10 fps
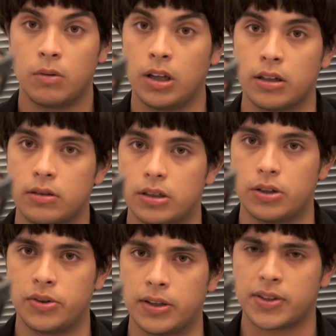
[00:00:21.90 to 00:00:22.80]
Really?
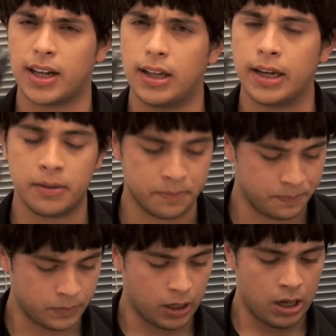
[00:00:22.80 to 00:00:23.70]
Did you see this headline?
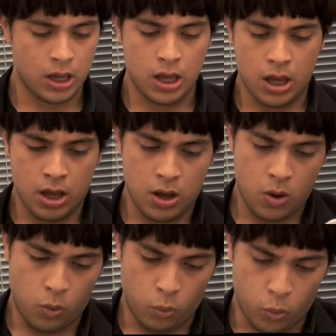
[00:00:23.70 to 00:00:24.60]

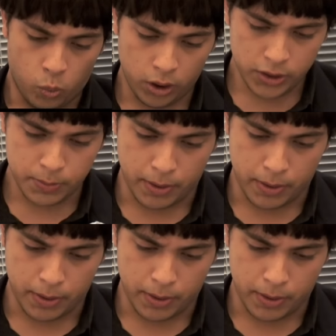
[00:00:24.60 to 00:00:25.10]
World's